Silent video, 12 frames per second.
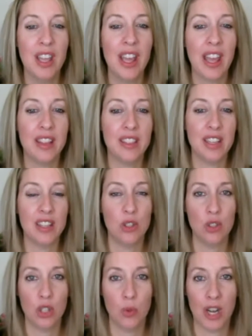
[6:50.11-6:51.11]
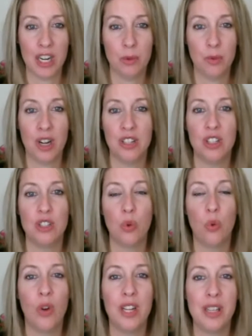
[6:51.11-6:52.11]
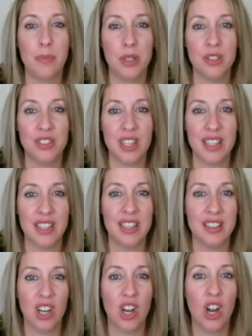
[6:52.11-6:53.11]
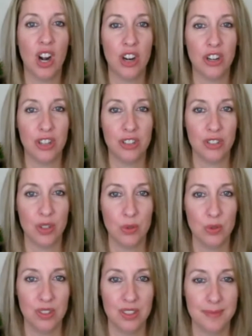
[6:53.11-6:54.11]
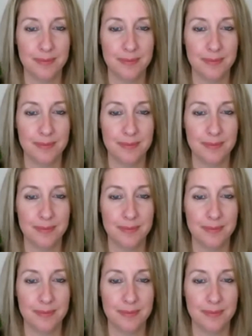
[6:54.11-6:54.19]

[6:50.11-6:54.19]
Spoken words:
and then you want to run 20% in the harder zones,